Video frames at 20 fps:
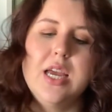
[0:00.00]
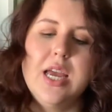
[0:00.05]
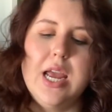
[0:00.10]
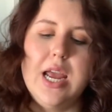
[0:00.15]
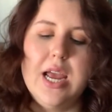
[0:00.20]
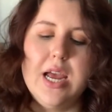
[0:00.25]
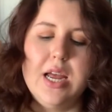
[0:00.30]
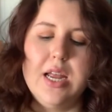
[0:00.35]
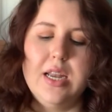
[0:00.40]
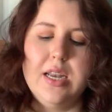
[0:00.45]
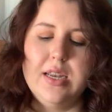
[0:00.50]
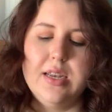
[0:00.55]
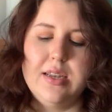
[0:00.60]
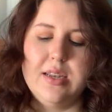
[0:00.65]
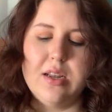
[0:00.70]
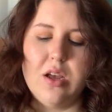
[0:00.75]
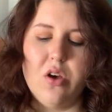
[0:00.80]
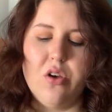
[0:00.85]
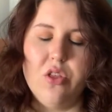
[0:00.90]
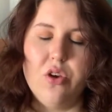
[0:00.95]
And
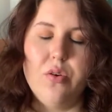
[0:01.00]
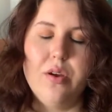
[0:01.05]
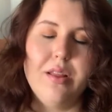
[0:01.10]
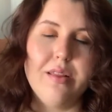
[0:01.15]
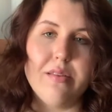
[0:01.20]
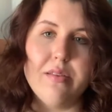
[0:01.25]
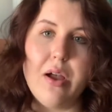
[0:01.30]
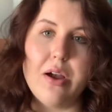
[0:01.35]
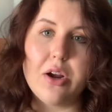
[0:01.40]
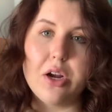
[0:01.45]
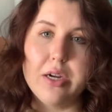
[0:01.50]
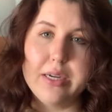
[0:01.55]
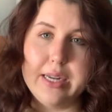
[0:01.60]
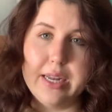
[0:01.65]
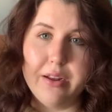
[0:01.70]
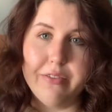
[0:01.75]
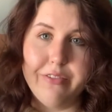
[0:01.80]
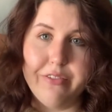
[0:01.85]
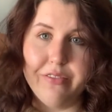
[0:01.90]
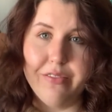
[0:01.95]
although it's not
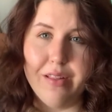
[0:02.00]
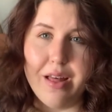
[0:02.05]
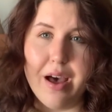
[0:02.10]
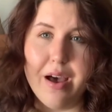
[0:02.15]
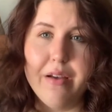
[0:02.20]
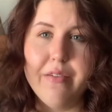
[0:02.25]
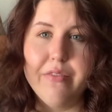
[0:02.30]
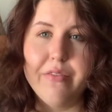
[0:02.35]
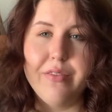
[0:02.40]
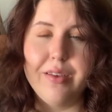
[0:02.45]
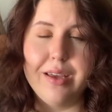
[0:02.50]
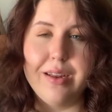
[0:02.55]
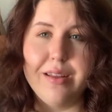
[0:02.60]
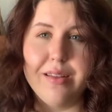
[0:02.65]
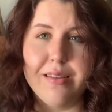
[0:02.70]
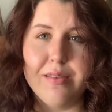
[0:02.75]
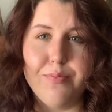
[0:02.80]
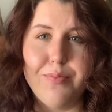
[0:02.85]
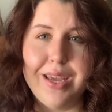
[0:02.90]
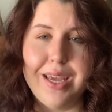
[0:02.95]
creating fluff, it
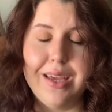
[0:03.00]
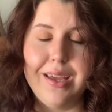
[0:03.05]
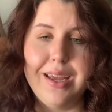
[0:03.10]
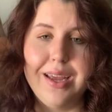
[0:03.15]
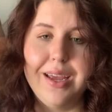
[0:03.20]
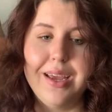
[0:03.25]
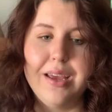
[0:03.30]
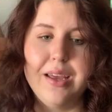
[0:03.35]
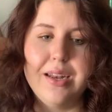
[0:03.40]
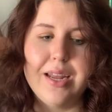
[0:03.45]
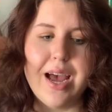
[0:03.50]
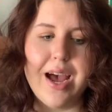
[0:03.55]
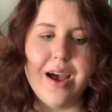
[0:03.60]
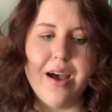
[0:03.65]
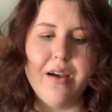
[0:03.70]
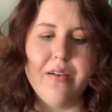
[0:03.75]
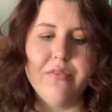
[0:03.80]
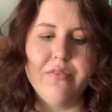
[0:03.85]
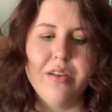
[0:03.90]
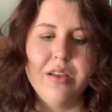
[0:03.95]
is making it
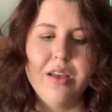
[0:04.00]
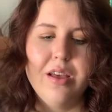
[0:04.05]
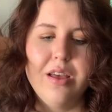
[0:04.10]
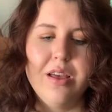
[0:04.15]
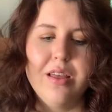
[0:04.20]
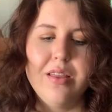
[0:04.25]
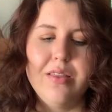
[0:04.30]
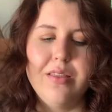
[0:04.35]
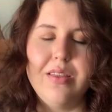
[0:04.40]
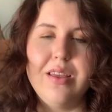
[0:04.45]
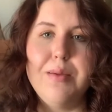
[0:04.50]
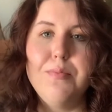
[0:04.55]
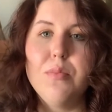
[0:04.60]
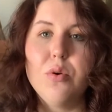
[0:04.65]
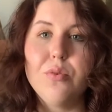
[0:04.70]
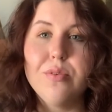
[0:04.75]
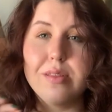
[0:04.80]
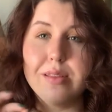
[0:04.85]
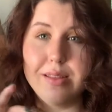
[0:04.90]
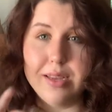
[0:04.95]
have the
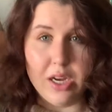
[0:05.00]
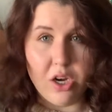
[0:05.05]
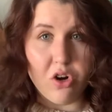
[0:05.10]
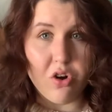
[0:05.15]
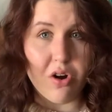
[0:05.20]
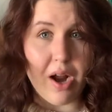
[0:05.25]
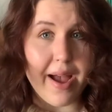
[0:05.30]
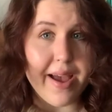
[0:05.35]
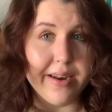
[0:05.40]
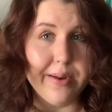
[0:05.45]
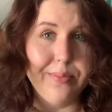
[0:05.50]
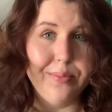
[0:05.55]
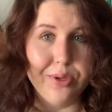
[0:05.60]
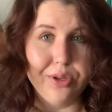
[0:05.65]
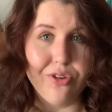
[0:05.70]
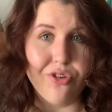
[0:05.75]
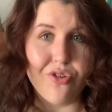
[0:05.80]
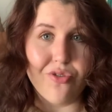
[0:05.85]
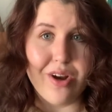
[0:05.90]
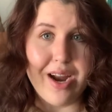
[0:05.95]
most incredible
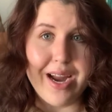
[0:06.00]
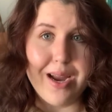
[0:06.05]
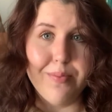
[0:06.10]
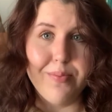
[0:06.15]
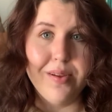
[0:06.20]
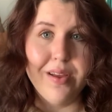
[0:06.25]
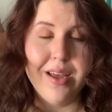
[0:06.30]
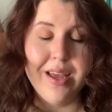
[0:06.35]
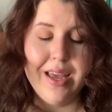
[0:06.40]
drape.